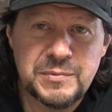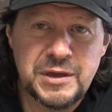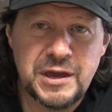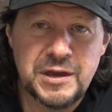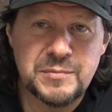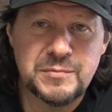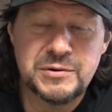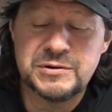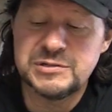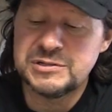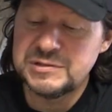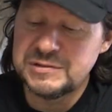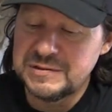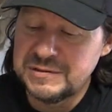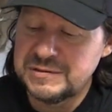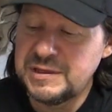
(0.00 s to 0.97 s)

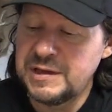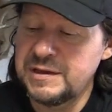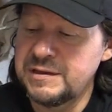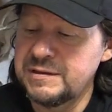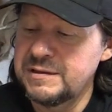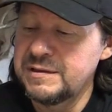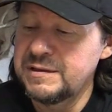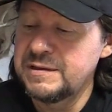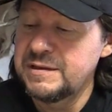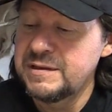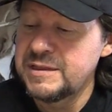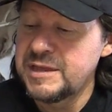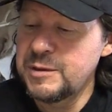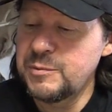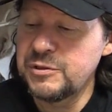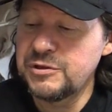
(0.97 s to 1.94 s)
cameras, they
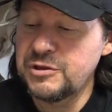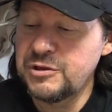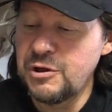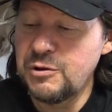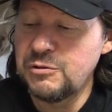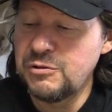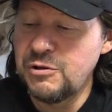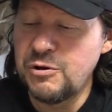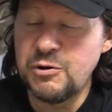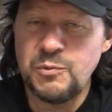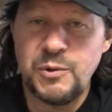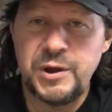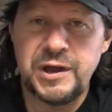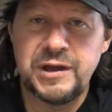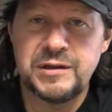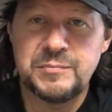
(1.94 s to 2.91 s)
really go a long
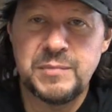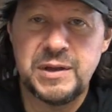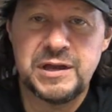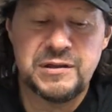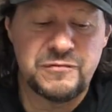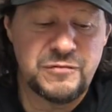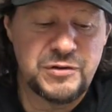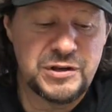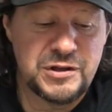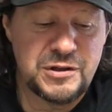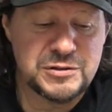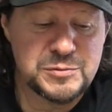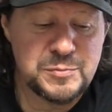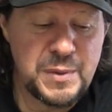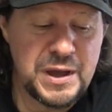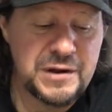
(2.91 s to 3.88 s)
way in making
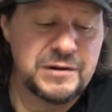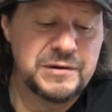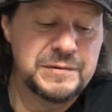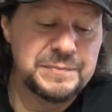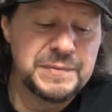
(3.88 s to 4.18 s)
videos better.